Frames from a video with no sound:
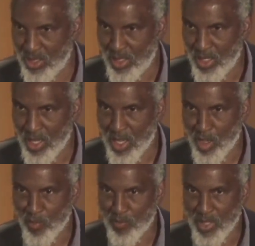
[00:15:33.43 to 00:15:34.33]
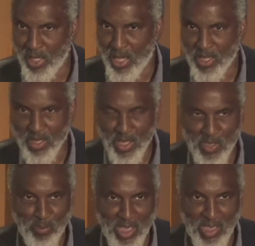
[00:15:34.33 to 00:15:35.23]
And it doesn't
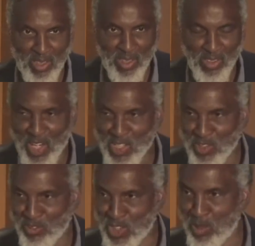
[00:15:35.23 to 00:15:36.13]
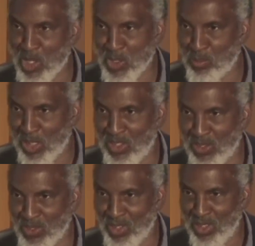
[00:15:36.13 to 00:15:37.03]
mean they're asking for special
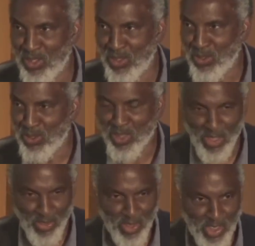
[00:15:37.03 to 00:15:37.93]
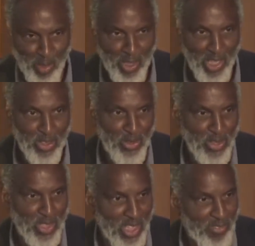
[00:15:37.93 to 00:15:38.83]
pleaders. Another example I use
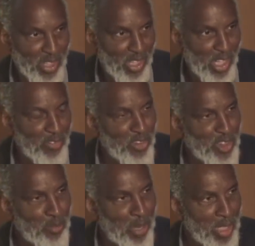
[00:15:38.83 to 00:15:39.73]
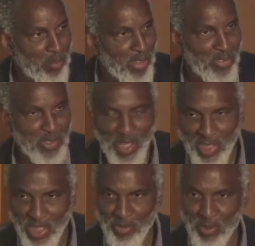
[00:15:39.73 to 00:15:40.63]
is that if you're at the bottom, if we're trying to get
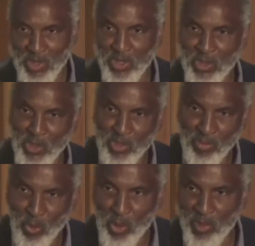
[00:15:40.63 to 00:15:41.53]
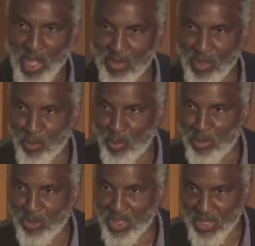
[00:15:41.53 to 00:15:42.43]
everyone to the third floor and we build
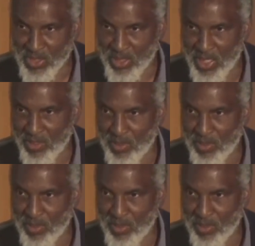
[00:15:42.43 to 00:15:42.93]
an escalator.